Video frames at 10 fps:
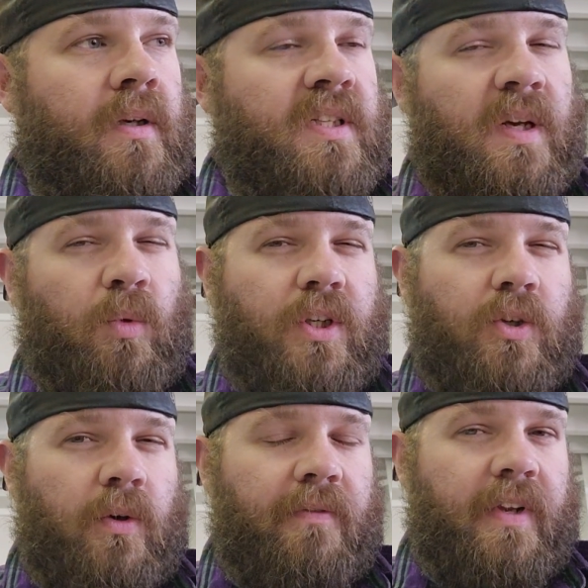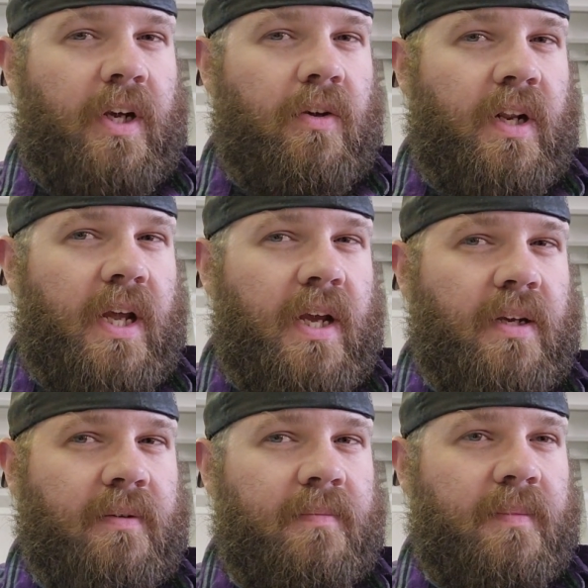Somewhat short video
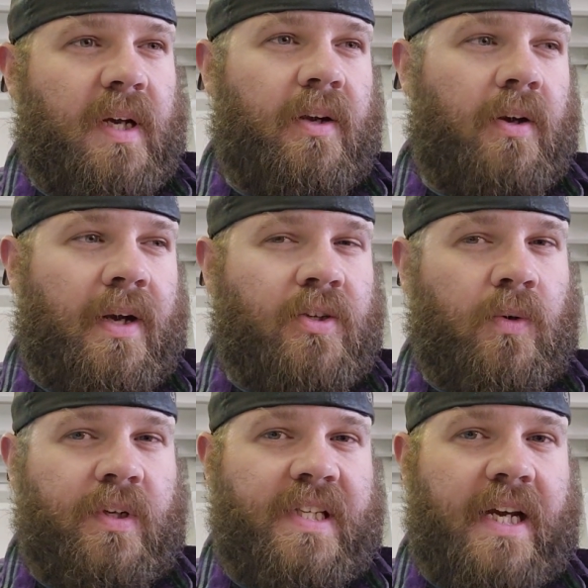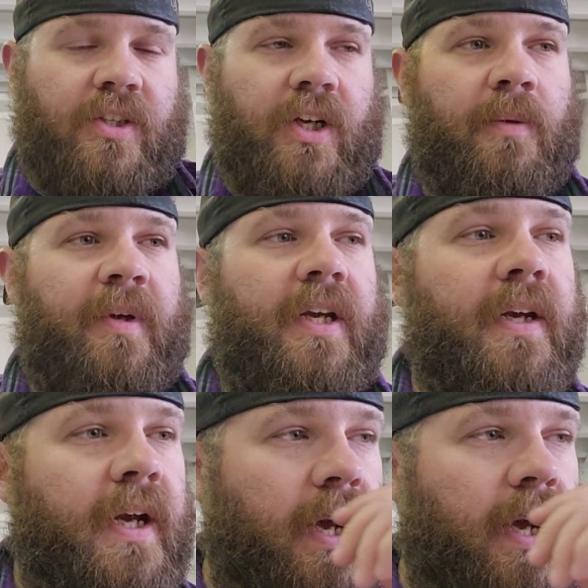today. I don't know how short it's actually going to be.